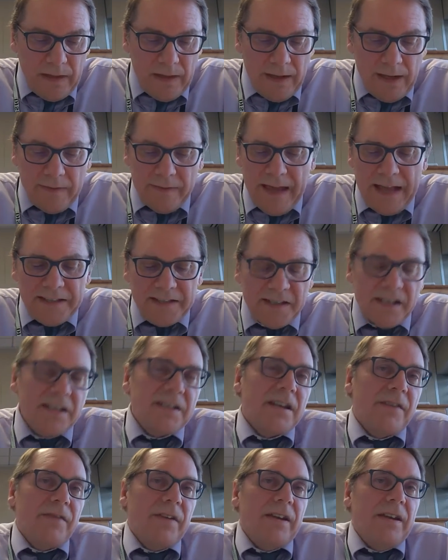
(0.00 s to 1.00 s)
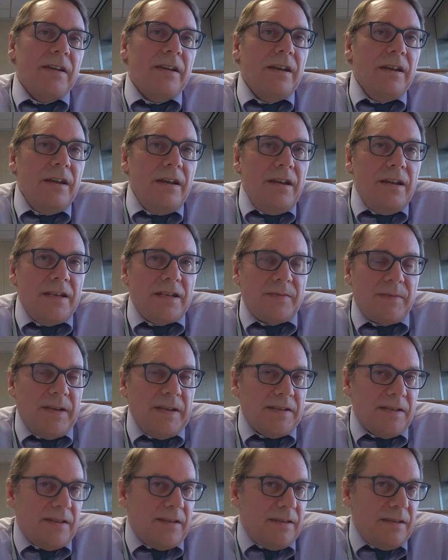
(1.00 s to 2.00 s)
And that's significant is
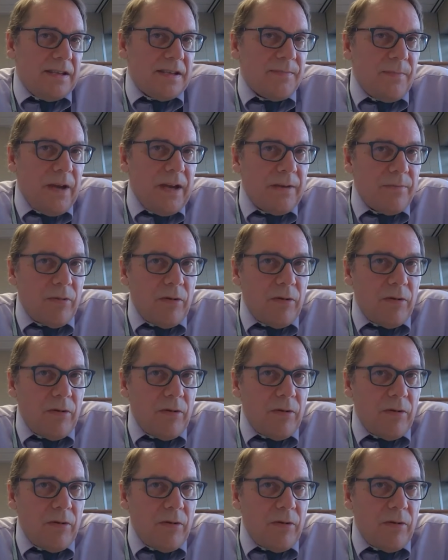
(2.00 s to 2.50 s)
because the spike